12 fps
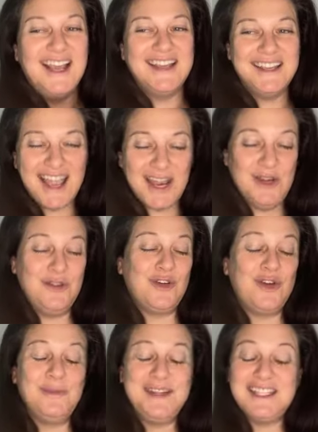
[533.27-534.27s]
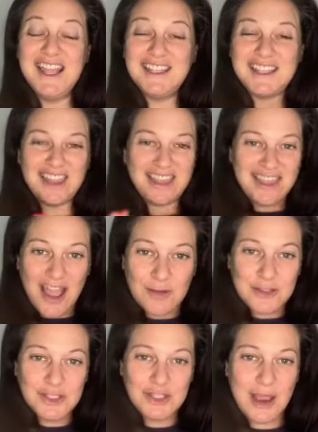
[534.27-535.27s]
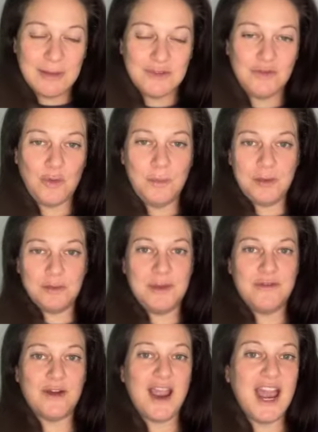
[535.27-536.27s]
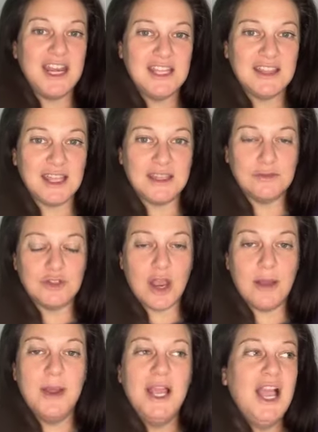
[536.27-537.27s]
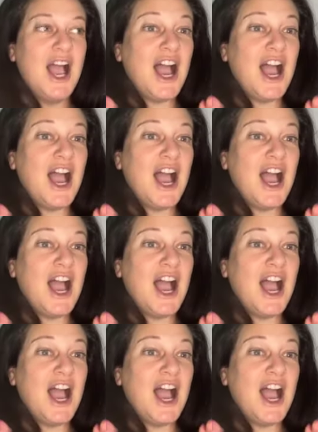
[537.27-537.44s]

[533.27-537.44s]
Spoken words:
Again, you've heard me say this 1,000 times if you've been with me for any length of time.